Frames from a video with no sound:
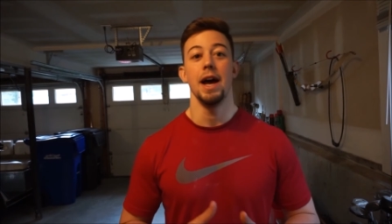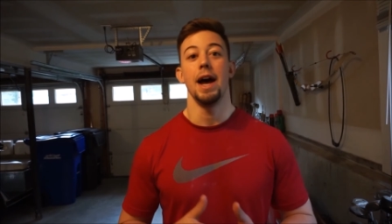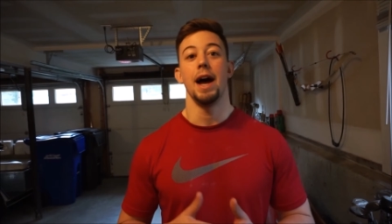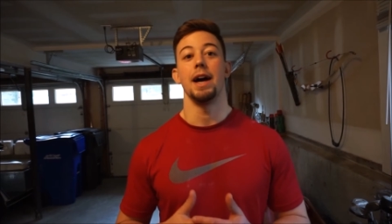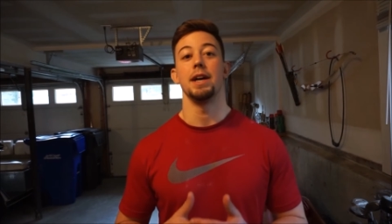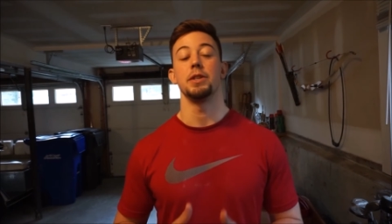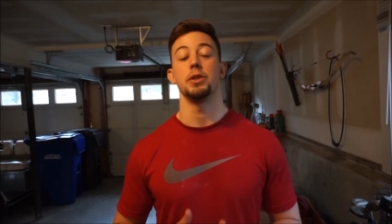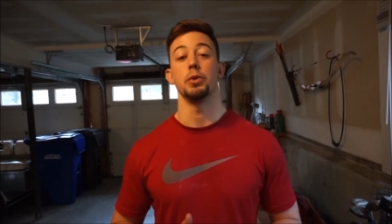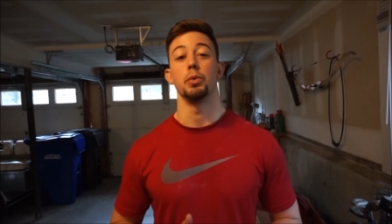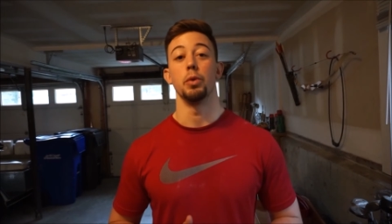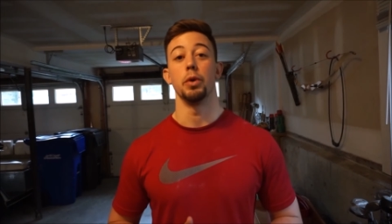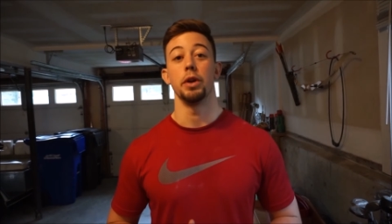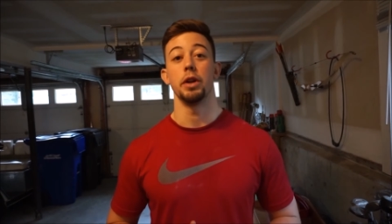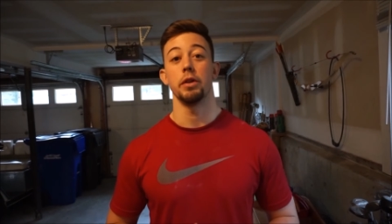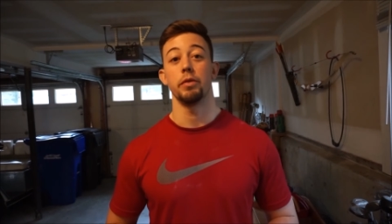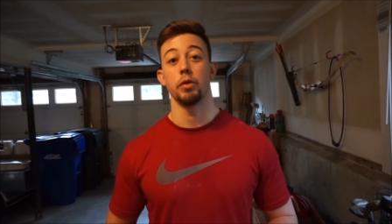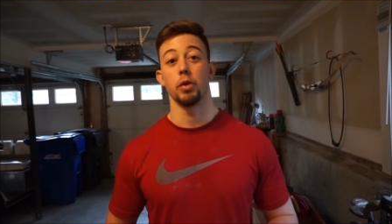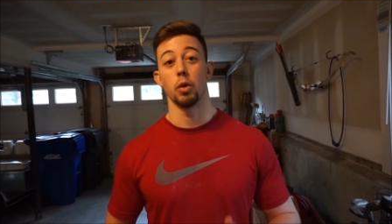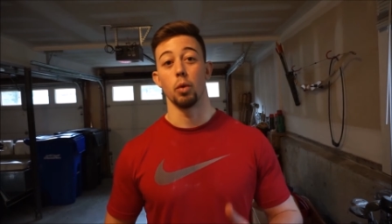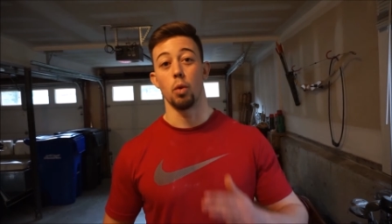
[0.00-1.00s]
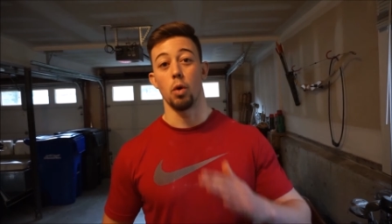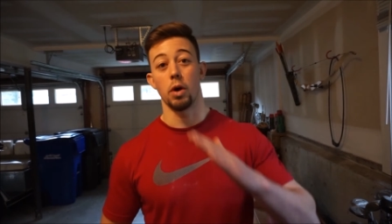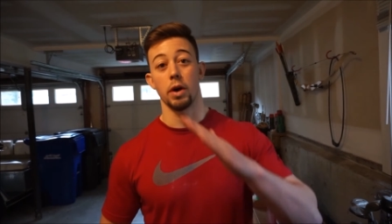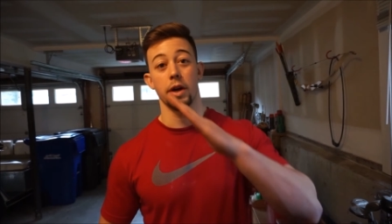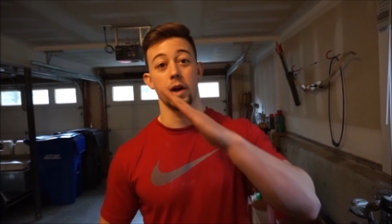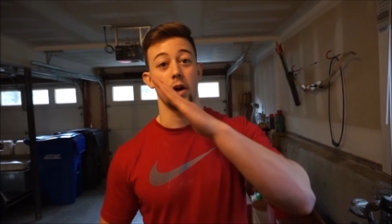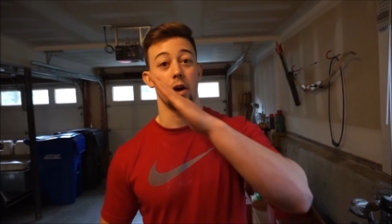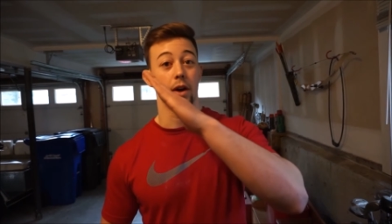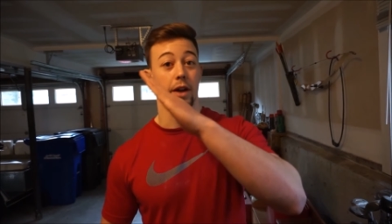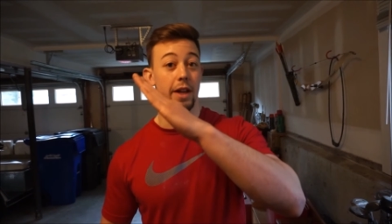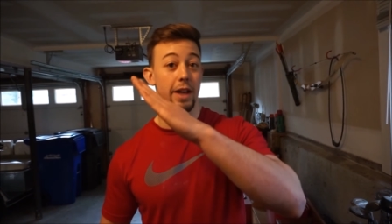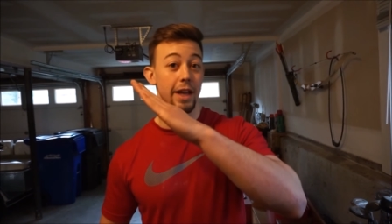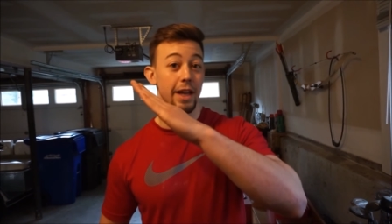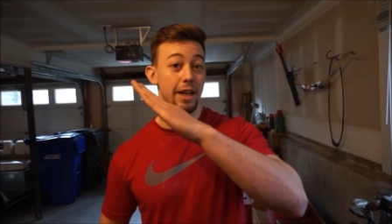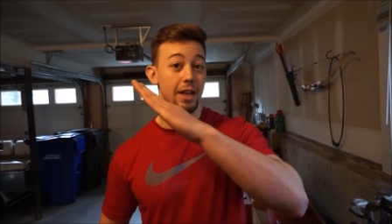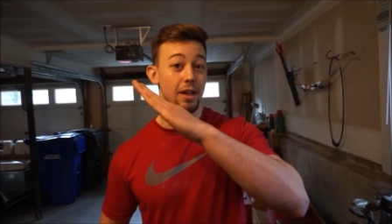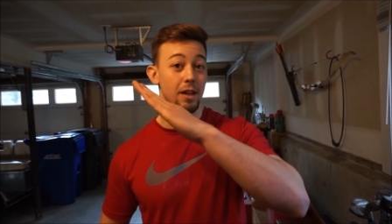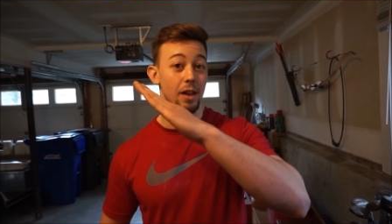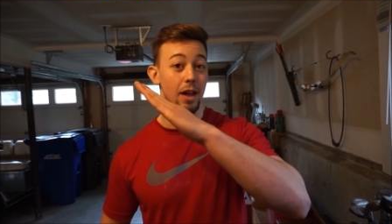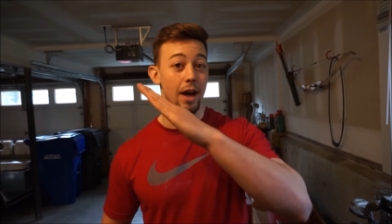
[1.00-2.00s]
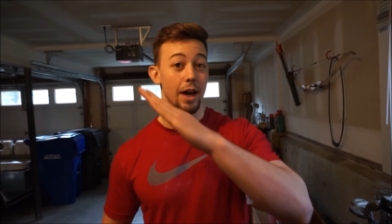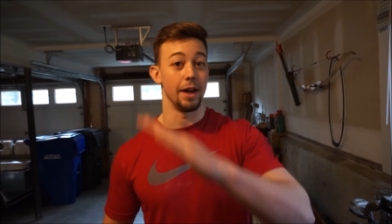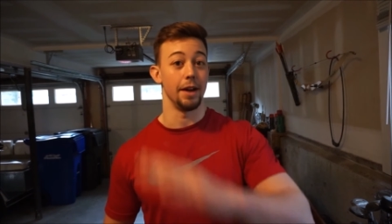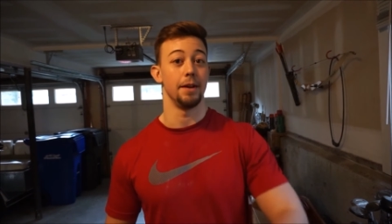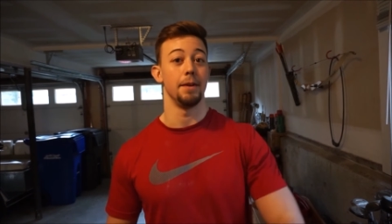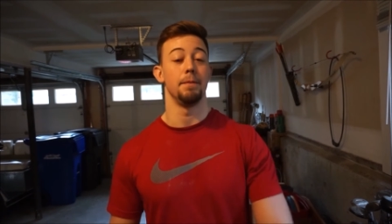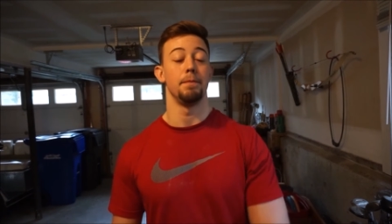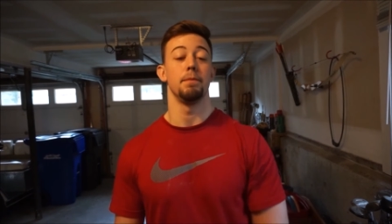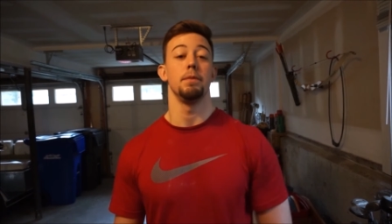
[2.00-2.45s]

as you would if you were walking on an incline.